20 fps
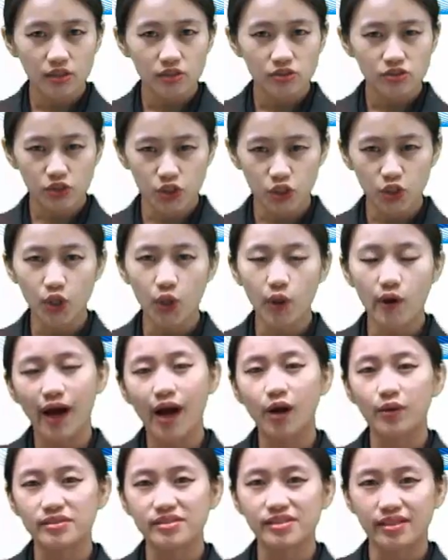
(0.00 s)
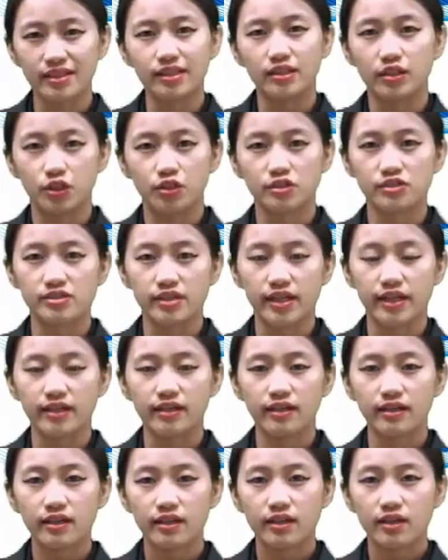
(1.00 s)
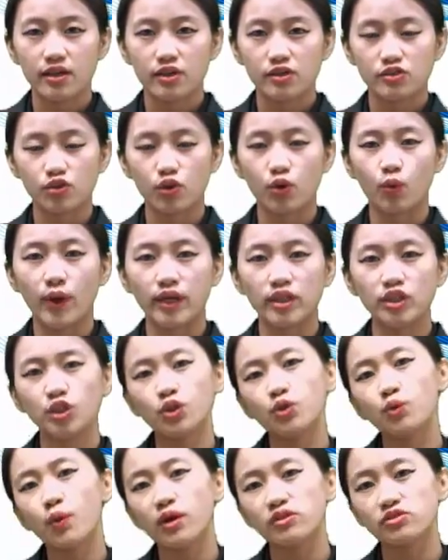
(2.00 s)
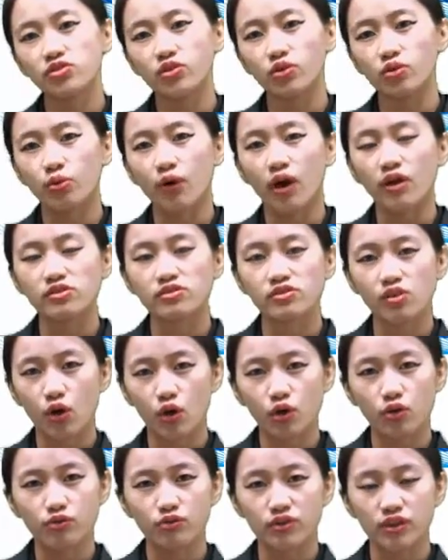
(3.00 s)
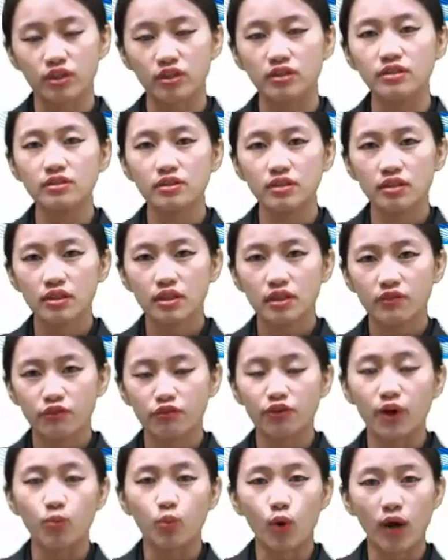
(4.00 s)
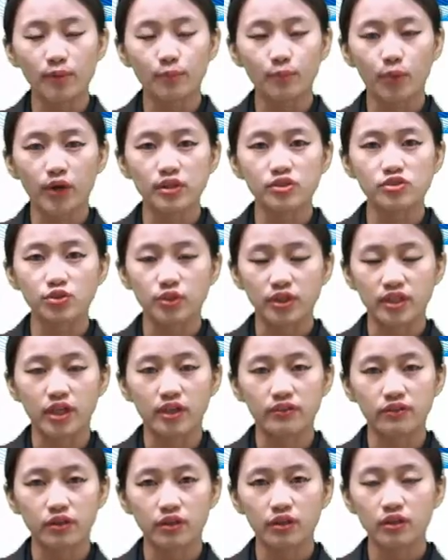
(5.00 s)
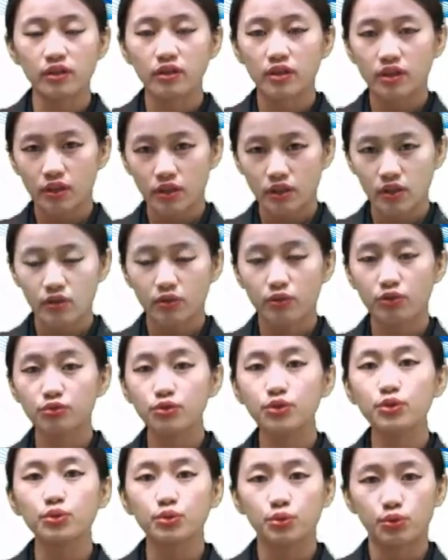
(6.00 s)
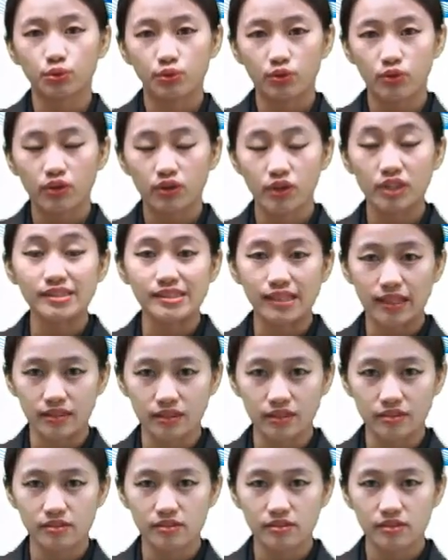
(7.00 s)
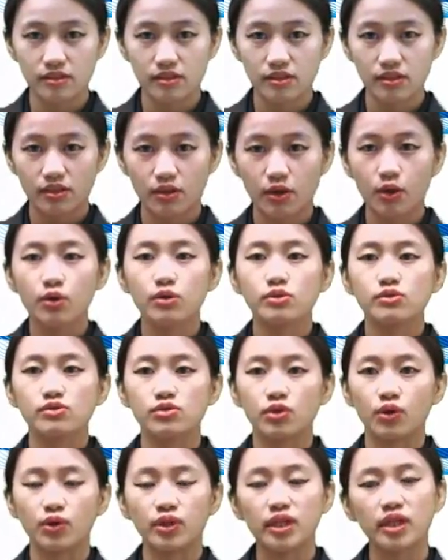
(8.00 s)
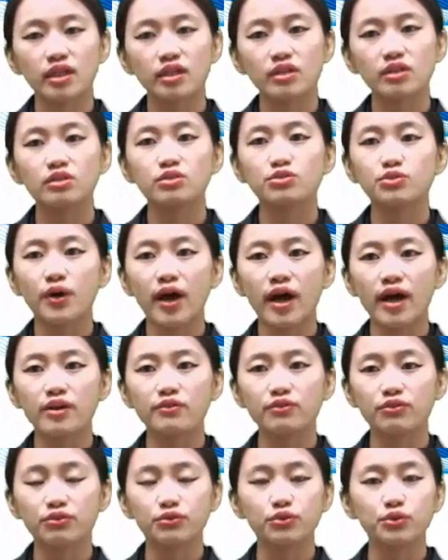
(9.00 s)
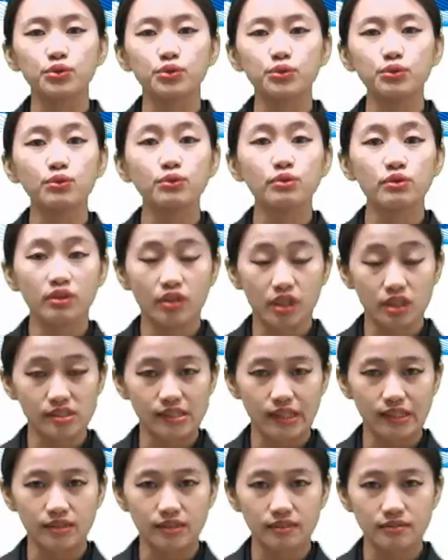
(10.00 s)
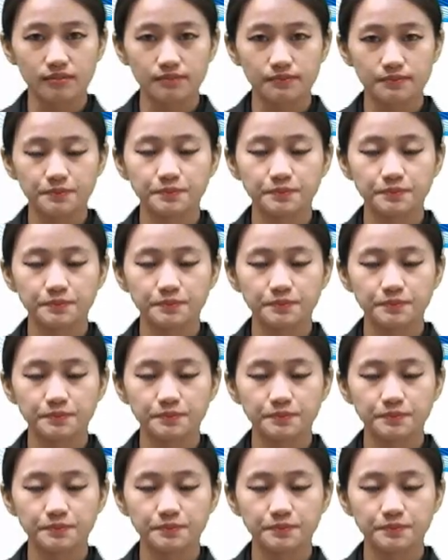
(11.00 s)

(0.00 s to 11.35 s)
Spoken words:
So you know how a tunnel looks like. So when you want to cross over from one point to another through the tunnel. So here, drive through the tunnel.